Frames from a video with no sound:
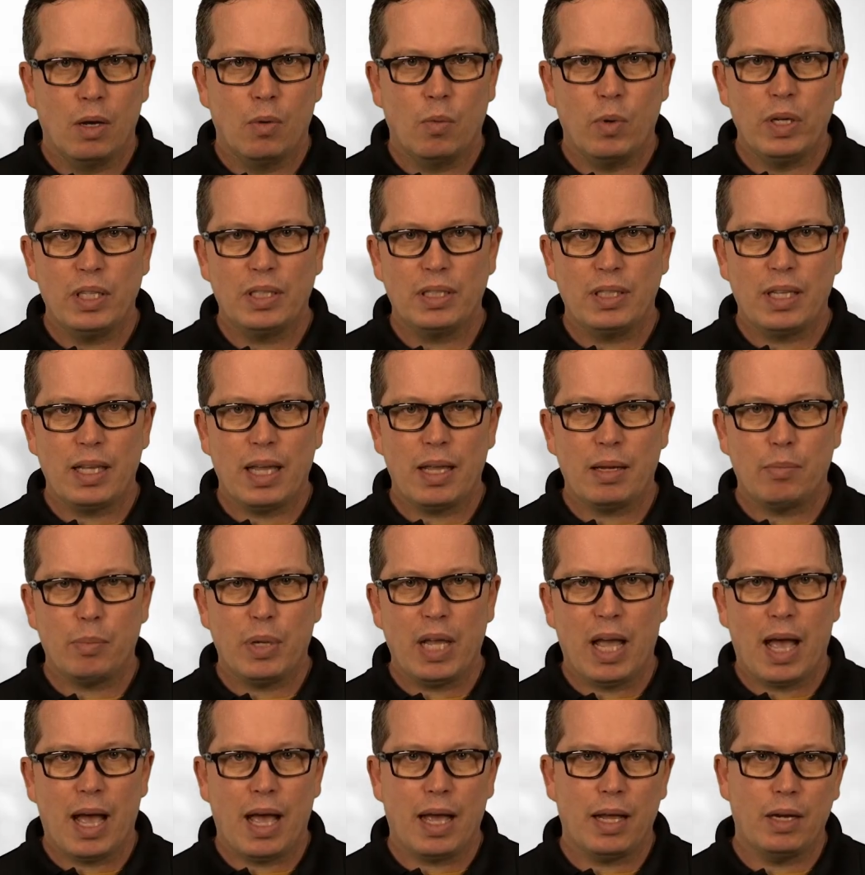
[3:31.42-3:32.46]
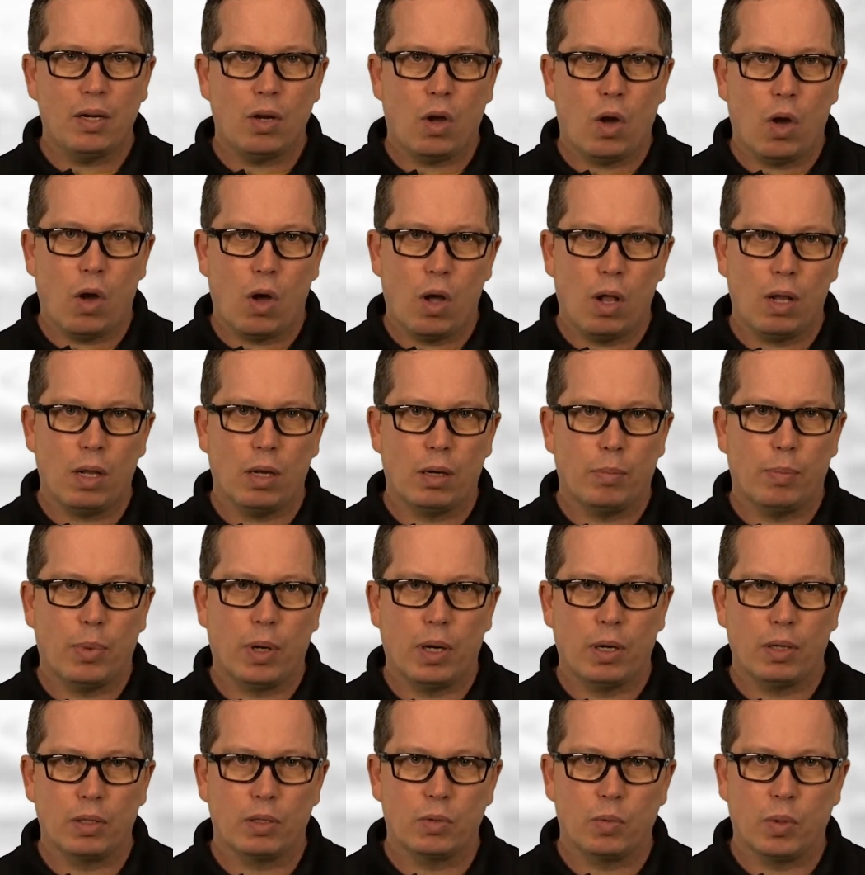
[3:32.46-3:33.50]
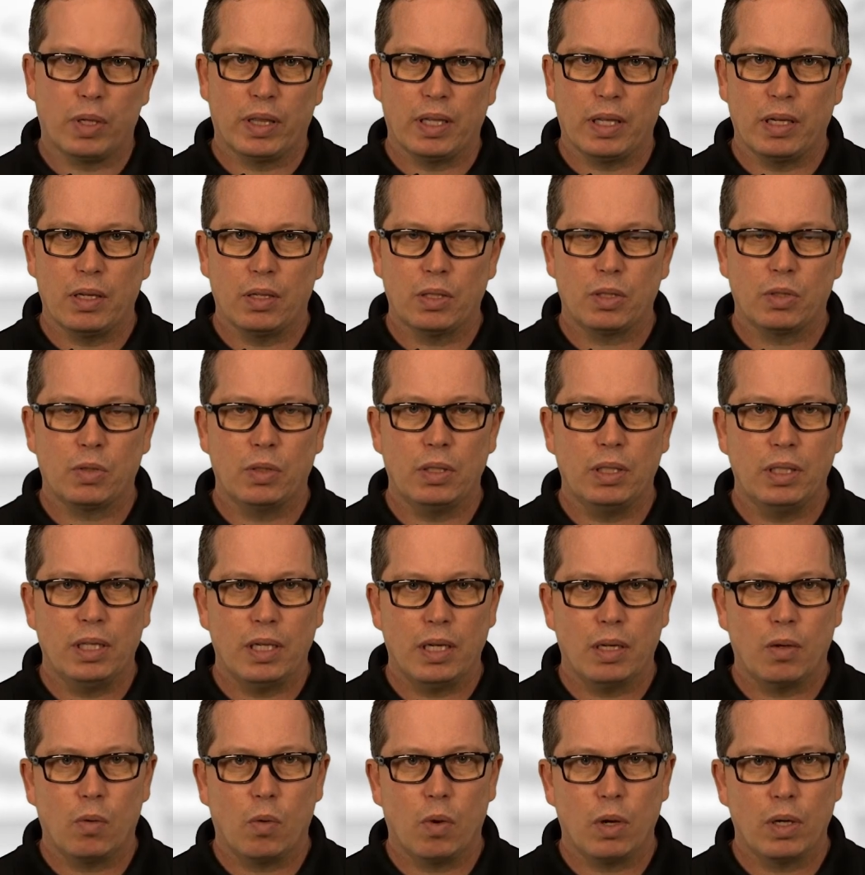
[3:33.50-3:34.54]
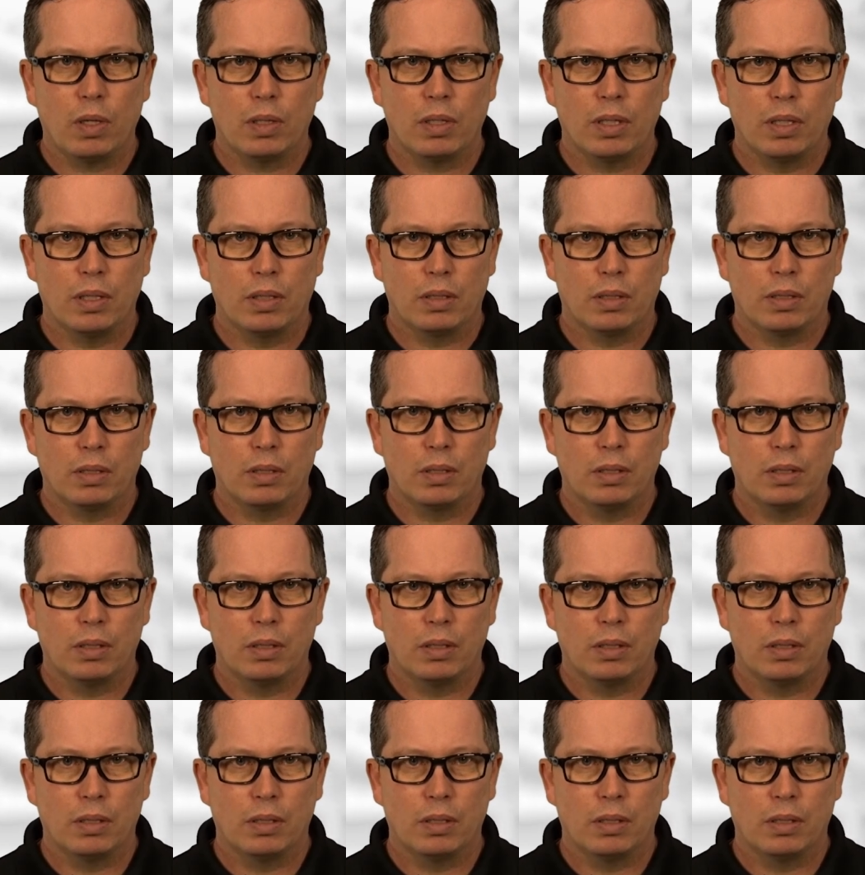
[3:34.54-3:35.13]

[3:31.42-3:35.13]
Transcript: We stand behind all our parts with industry-leading warranties.